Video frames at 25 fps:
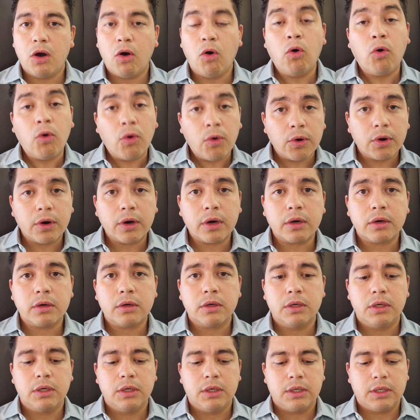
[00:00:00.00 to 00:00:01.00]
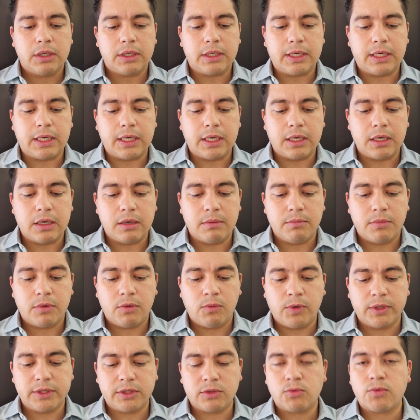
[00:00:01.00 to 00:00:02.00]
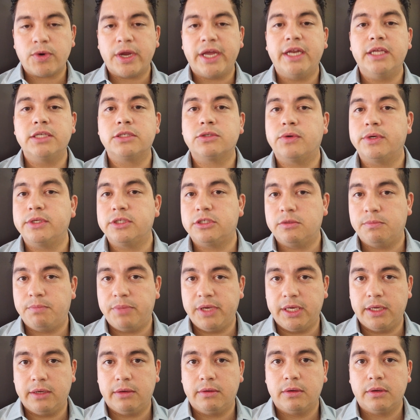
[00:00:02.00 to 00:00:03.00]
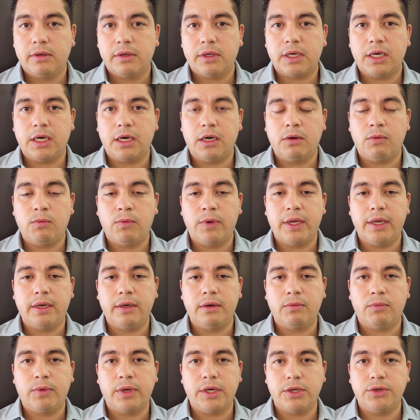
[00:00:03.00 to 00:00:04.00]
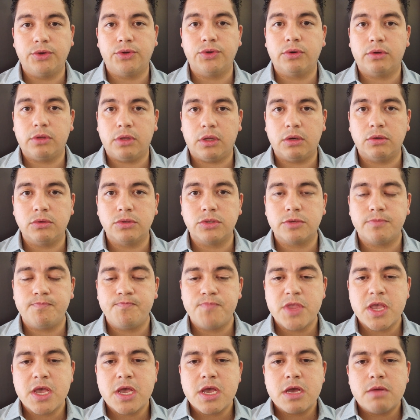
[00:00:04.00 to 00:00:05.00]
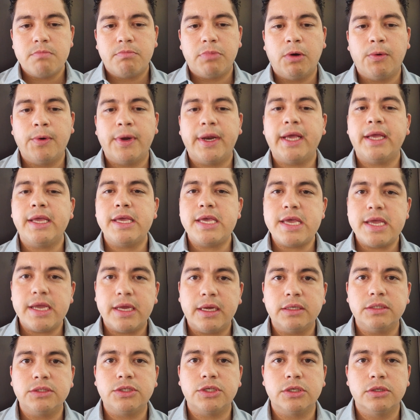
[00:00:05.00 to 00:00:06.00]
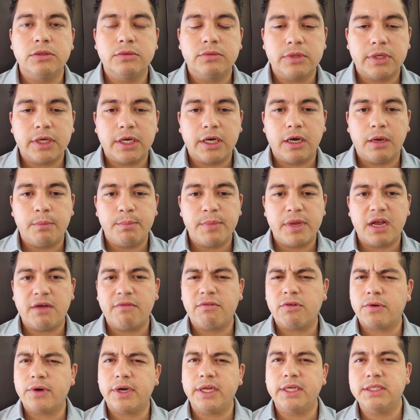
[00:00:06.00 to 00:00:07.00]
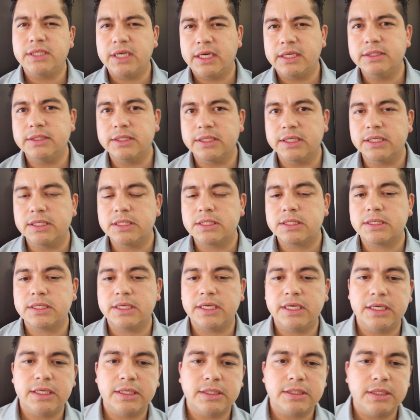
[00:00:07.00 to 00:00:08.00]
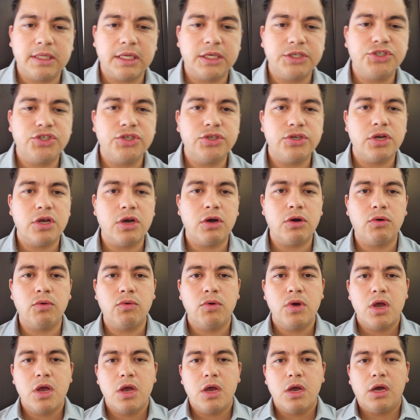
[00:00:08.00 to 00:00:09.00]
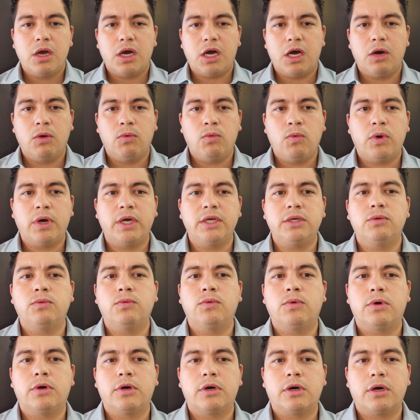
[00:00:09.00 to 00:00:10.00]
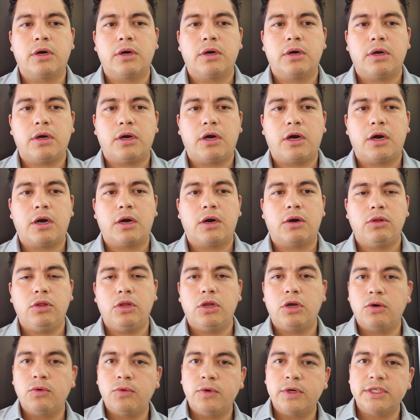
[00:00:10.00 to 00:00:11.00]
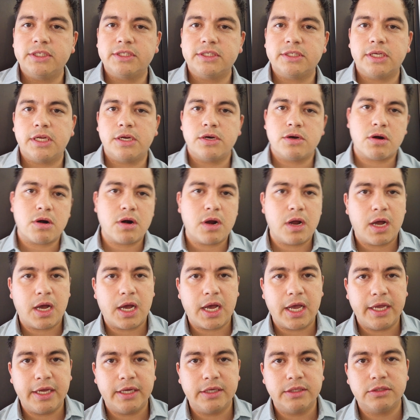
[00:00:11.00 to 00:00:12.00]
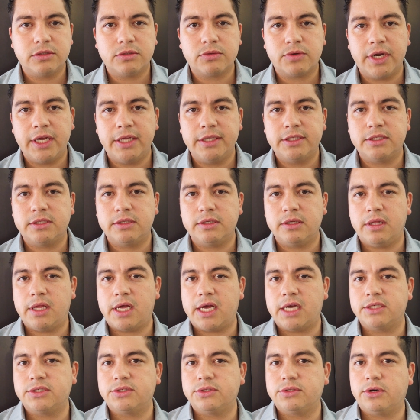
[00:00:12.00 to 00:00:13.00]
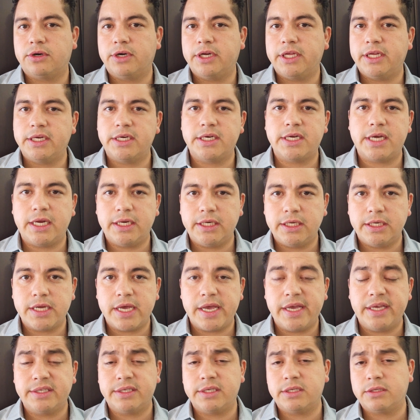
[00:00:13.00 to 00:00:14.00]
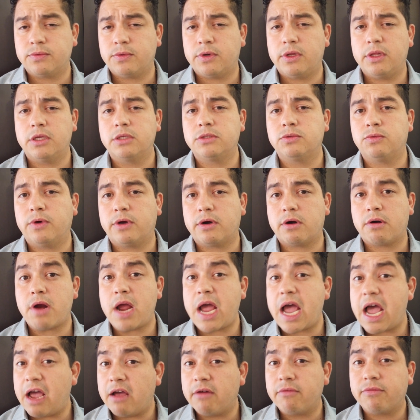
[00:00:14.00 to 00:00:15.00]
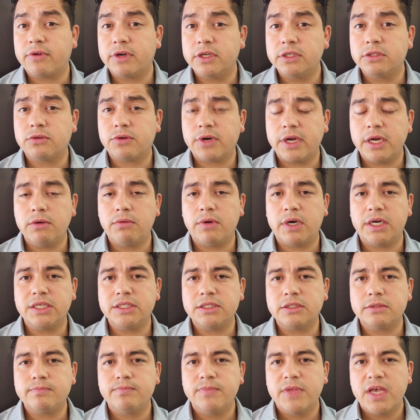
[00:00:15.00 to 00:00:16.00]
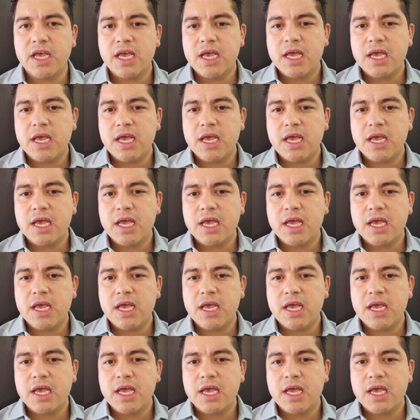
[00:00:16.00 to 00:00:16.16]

or what the rate is going to be when you do close. But what I can do, and I've already done this, is let you know what were our lowest and our highest rates in the last 30 to 90 days, as well as what our average rate was.